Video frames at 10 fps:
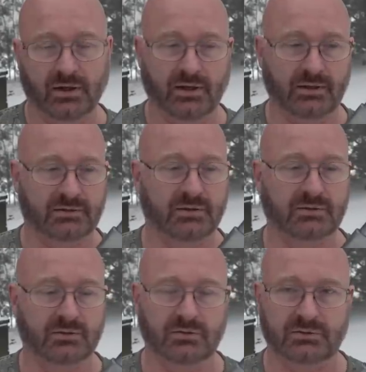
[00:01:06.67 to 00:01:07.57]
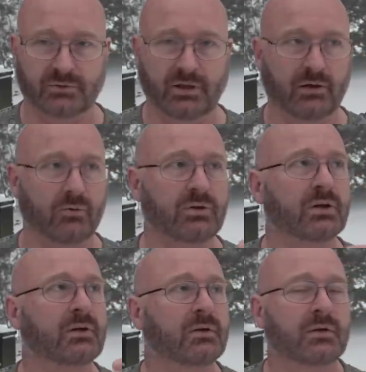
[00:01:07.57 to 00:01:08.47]
I guess. So it's really old.
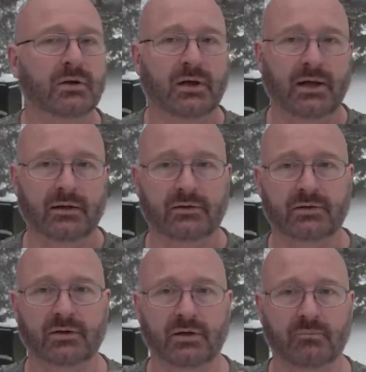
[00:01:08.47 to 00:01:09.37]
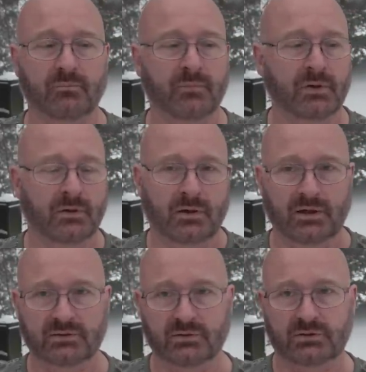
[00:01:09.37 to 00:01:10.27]
And
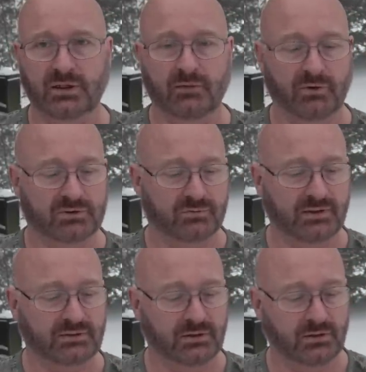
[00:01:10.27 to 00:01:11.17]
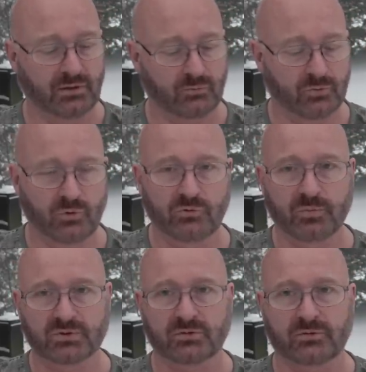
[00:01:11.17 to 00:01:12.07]
as you see, it was rusted and I
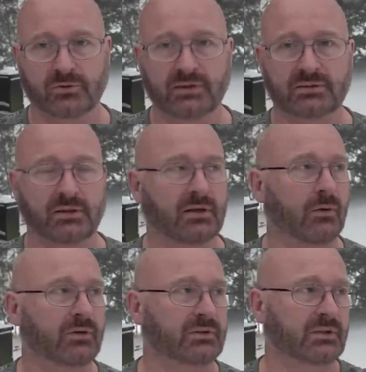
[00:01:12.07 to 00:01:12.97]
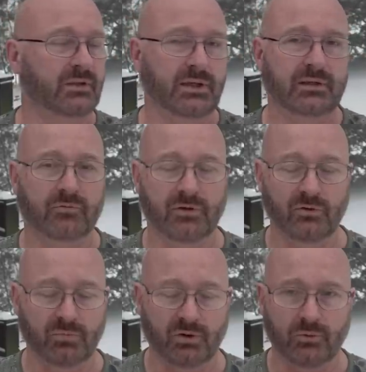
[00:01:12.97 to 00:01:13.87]
removed most of the rust and now it is in need of a
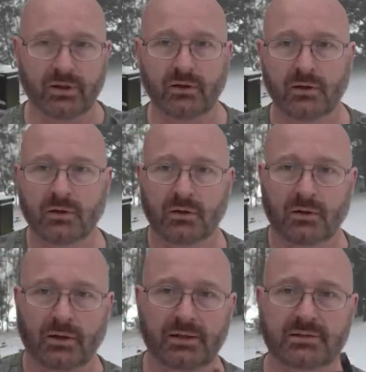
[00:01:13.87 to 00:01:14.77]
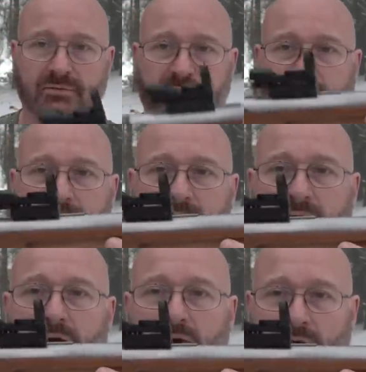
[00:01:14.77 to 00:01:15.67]
new bluing. It's a fine
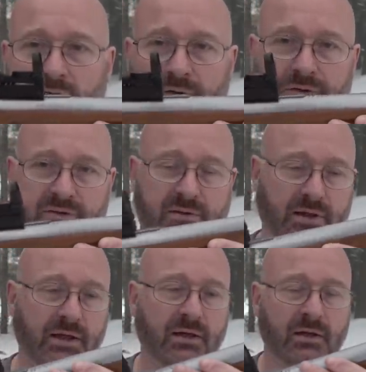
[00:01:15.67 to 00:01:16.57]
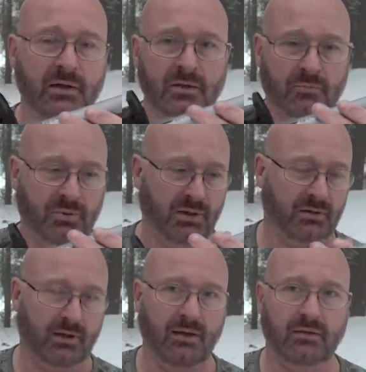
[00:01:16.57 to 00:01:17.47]
air gun, very sleek.
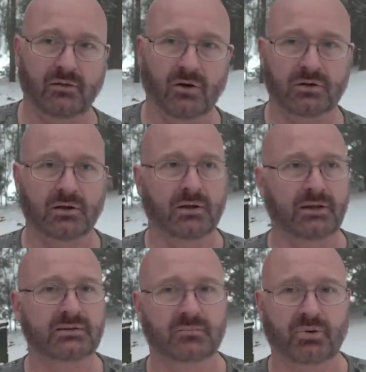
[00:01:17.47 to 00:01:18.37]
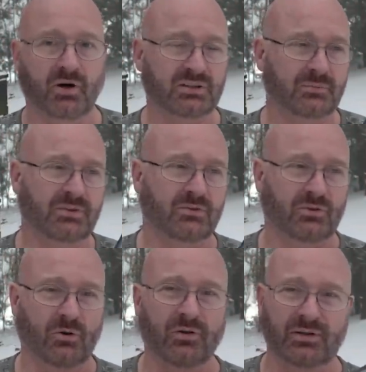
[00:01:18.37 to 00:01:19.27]
But I thought, is it possible to
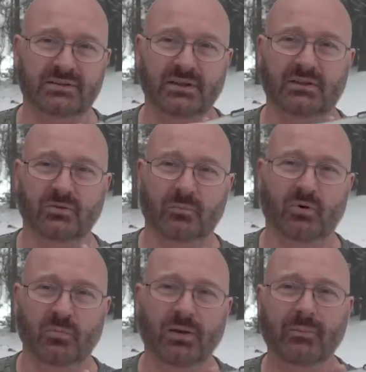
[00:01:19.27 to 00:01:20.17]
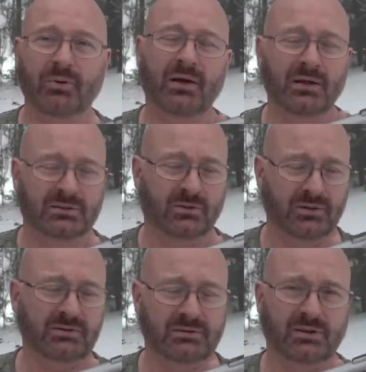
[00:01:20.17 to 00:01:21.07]
turn this into a bullpup? So
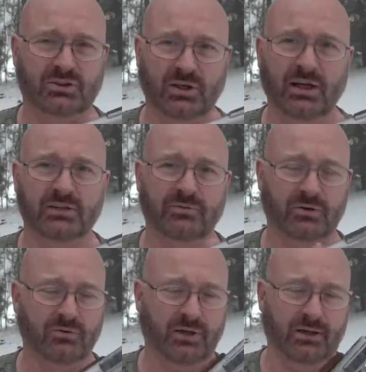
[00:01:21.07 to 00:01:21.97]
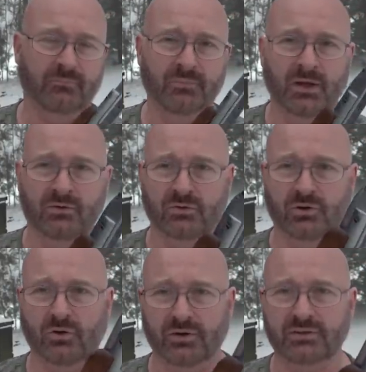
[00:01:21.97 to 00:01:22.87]
this is the challenge for today, to
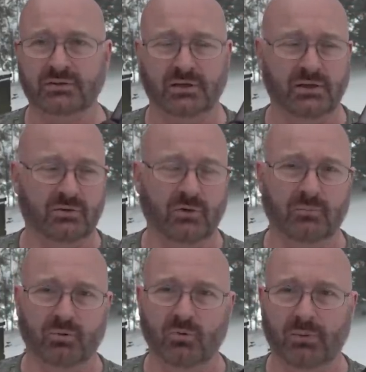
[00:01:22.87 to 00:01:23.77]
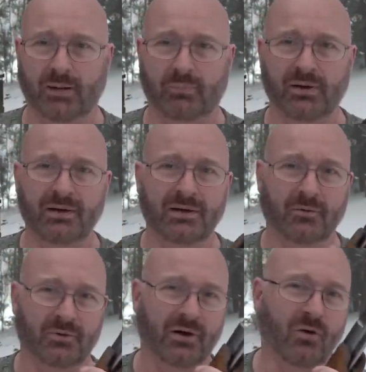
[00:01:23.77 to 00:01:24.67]
turn this into a bullpup
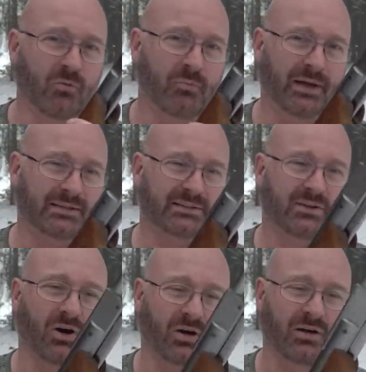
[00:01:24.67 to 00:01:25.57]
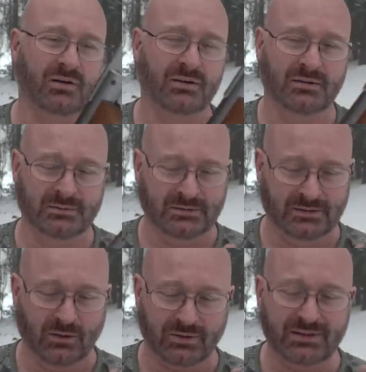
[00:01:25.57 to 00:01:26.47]
with a homemade stock.
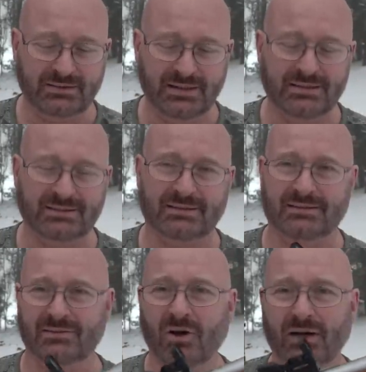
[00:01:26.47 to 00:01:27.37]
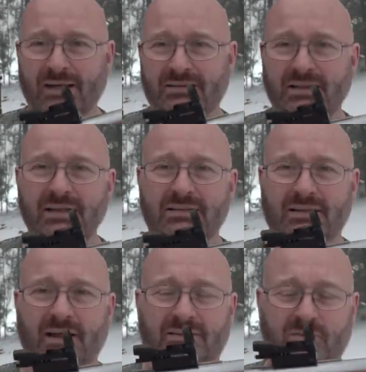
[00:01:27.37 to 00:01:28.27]
Now this is not as
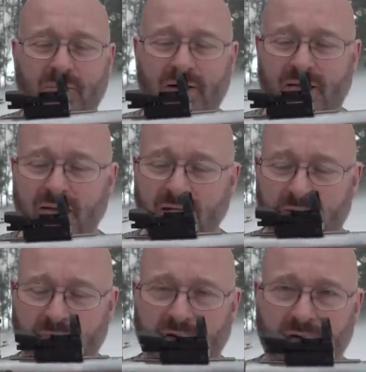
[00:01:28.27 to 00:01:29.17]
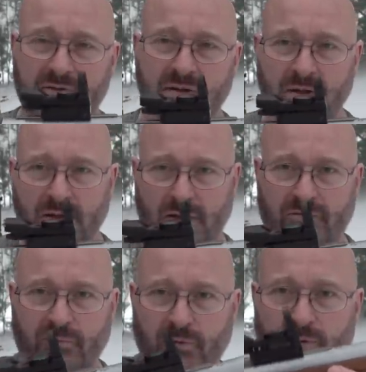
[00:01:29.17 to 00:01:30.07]
easy as you might think, because
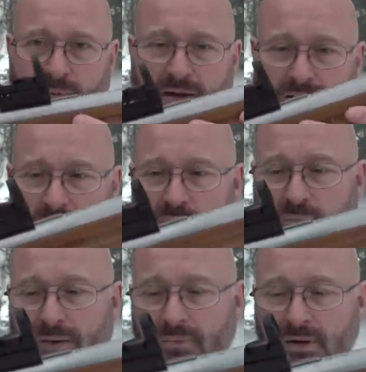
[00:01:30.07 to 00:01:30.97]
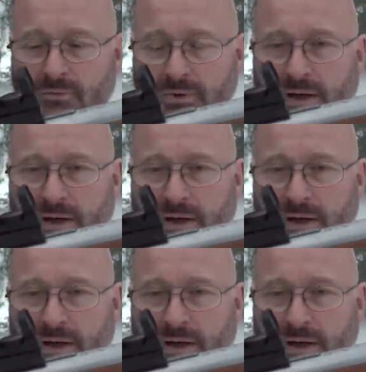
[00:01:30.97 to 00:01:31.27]
if you want to make it a bullpup, we